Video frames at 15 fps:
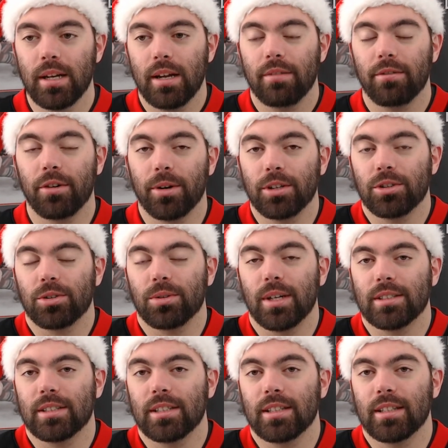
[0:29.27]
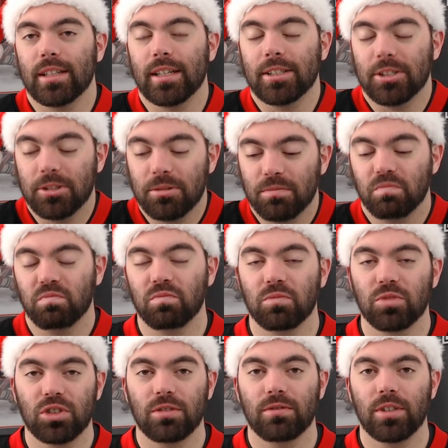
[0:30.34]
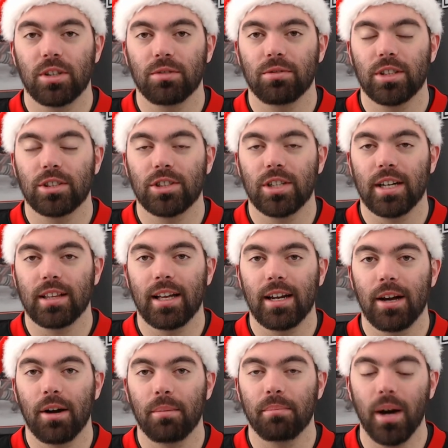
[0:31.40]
if you're interested in these, feel free to check that out.